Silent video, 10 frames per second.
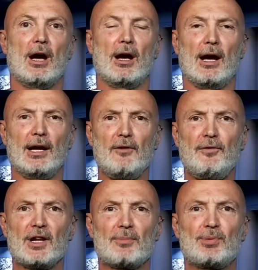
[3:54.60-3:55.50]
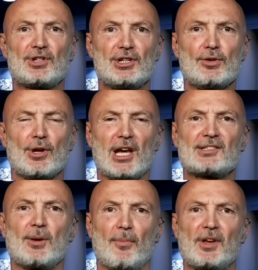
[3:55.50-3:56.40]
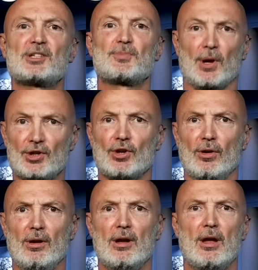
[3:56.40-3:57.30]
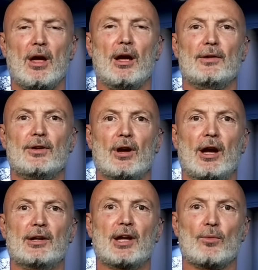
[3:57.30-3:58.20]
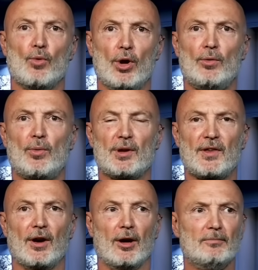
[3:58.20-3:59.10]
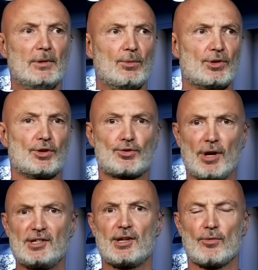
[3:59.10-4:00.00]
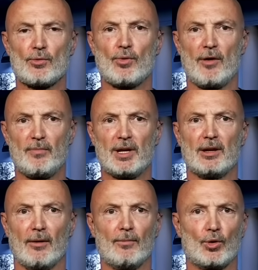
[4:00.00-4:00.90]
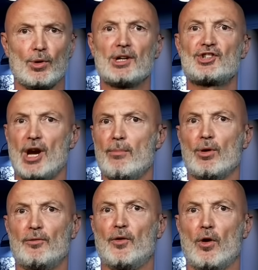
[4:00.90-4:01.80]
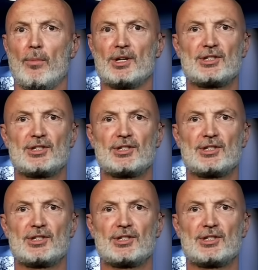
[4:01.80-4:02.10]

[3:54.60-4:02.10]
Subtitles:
And I feel like Pochettino has something special. And can work with the dressing room, who have been a real shamble for